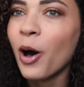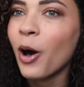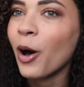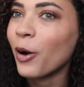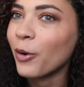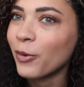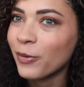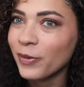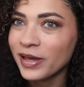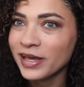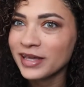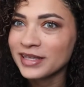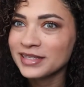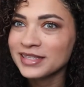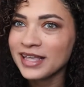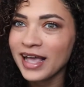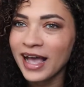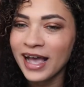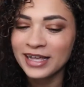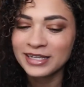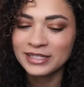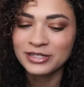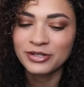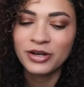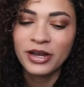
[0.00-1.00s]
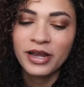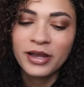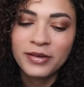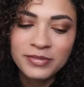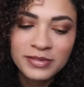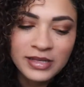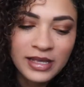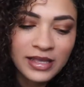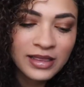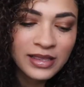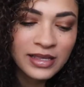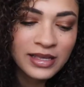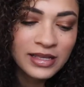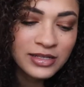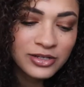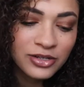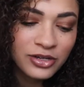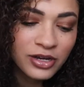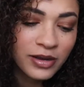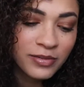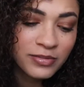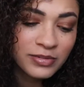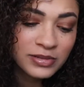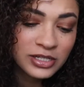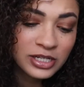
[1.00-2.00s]
always has grapes and these
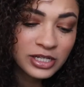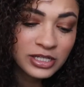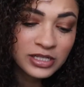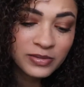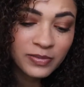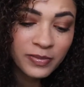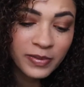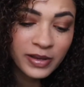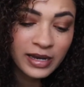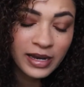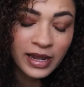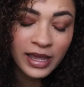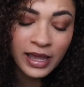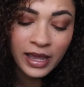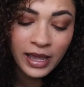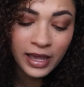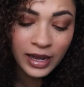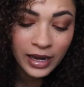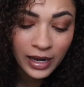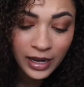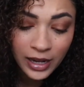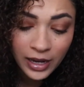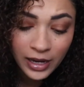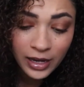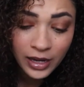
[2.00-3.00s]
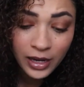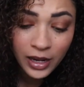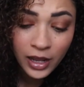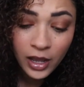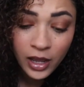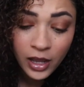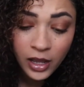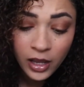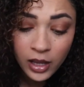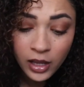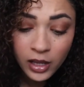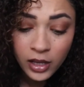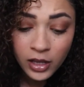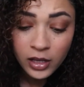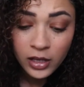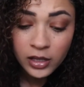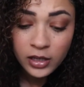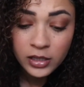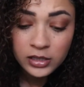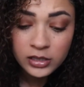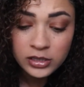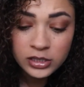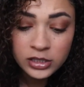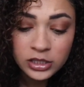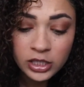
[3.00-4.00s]
grapes just been hidden.
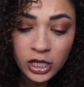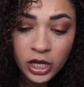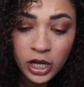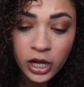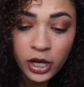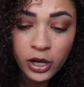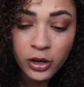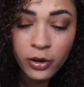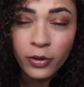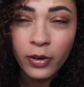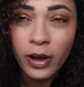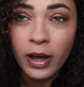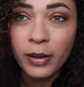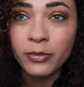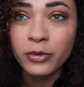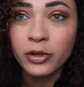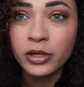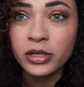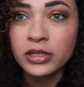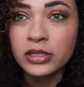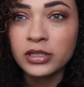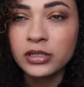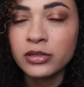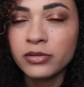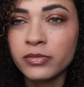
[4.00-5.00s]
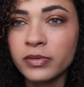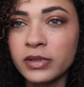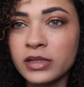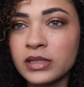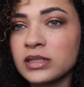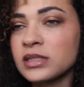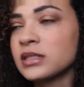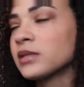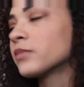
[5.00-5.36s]
So I'm going to rinse